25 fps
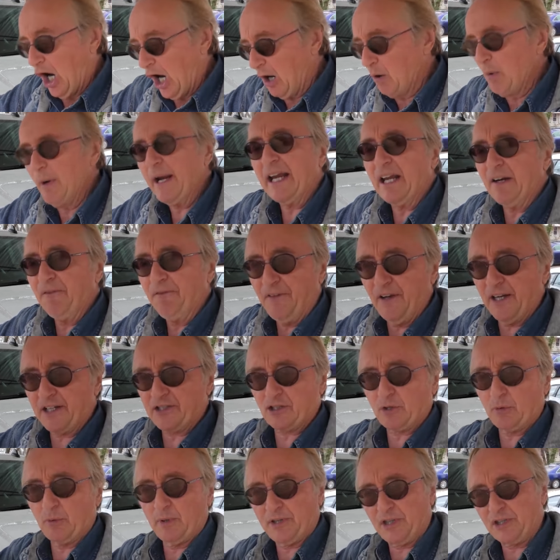oh, we can
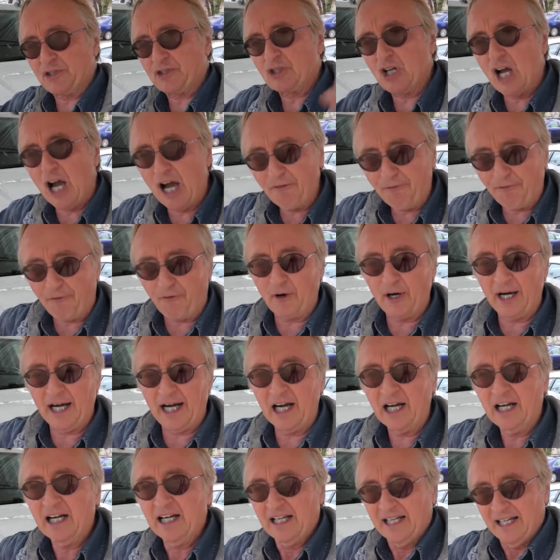fix it with the
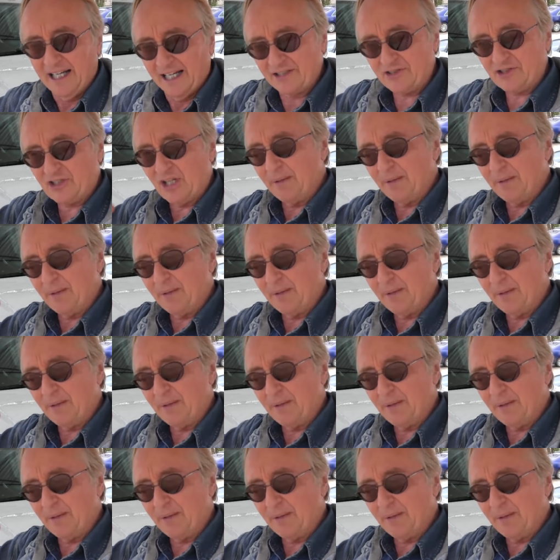software, and